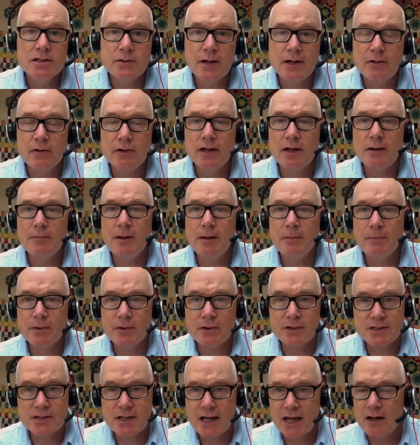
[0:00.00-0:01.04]
So I know a lot of
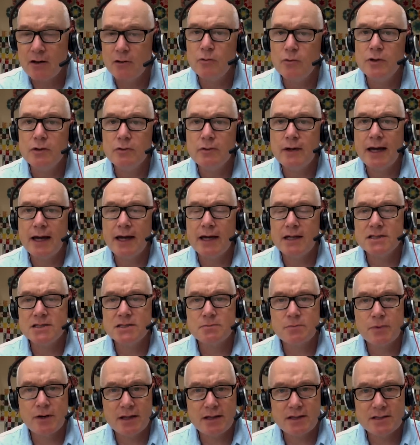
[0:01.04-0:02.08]
people are saying, oh, you can't
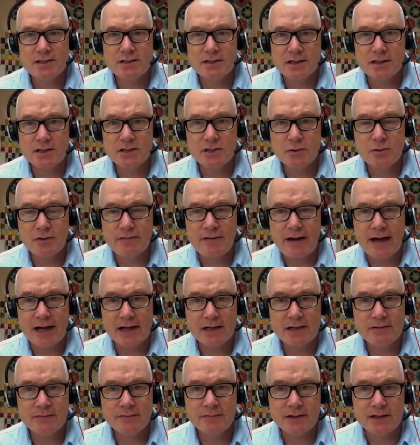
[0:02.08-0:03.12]
spread this unless you have
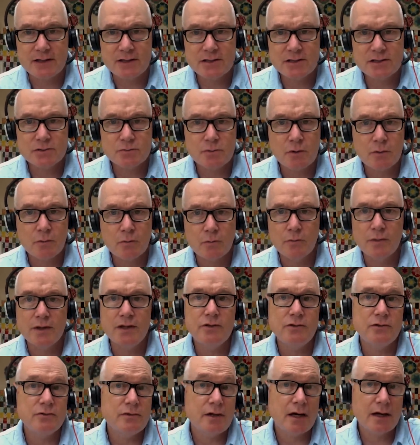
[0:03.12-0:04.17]
active lesions. Well, we
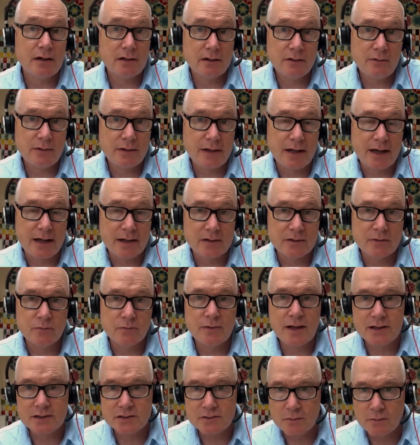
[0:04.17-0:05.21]
do not know that.
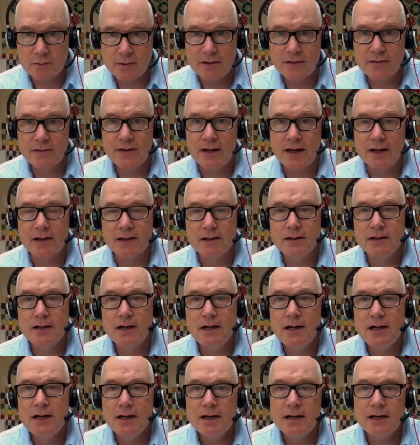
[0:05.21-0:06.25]
That's what we think.
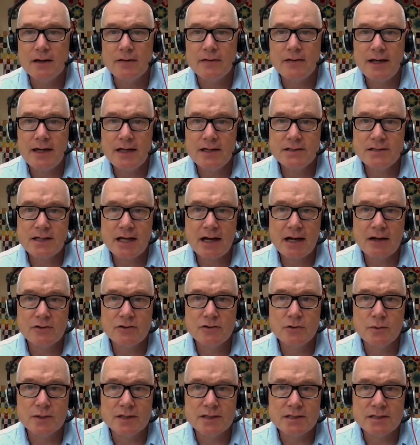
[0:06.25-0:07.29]
Now, they set
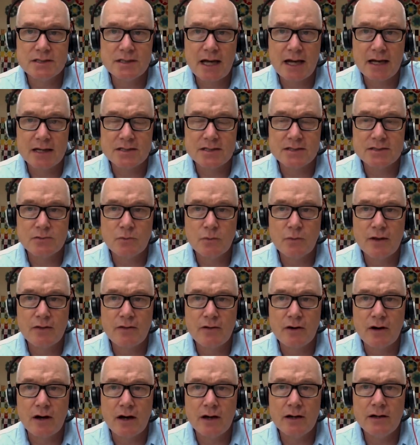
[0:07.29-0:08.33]
out to assess
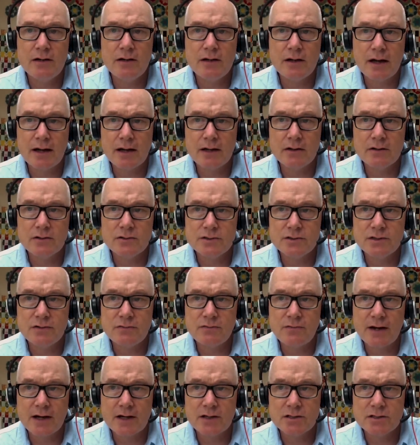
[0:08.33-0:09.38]
whether undiagnosed
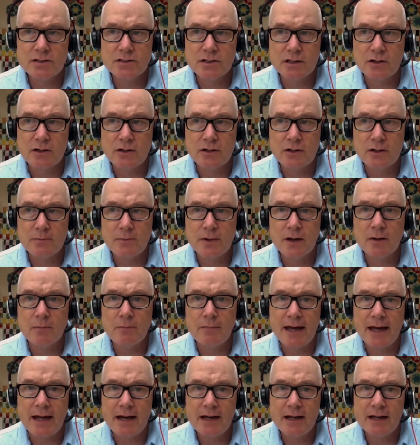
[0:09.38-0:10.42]
infections occurred among
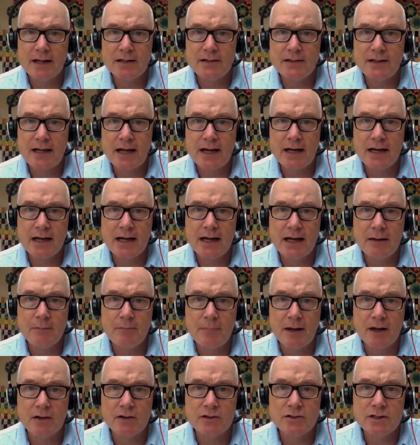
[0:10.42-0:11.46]
men attending a
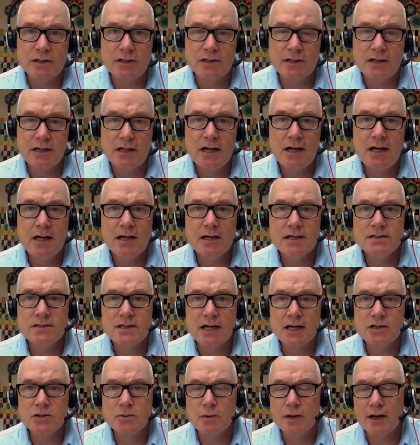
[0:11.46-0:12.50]
Belgian
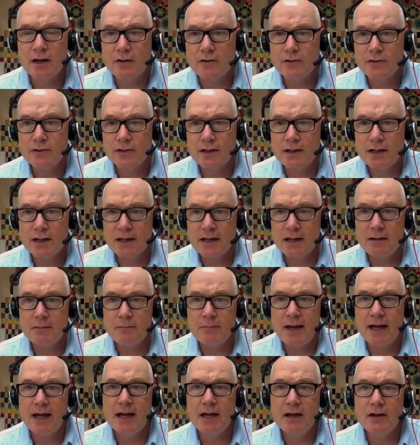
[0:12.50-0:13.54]
sexual health clinic
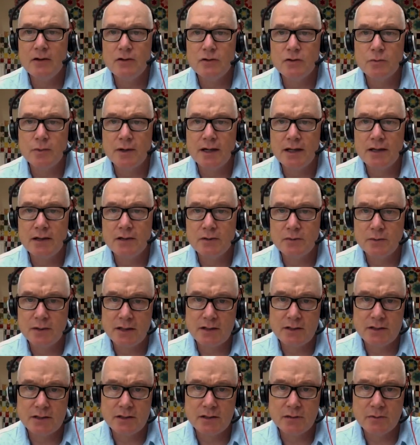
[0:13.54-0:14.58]
in May
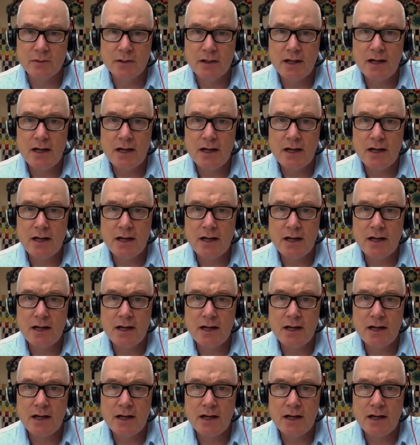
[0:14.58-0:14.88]
2022.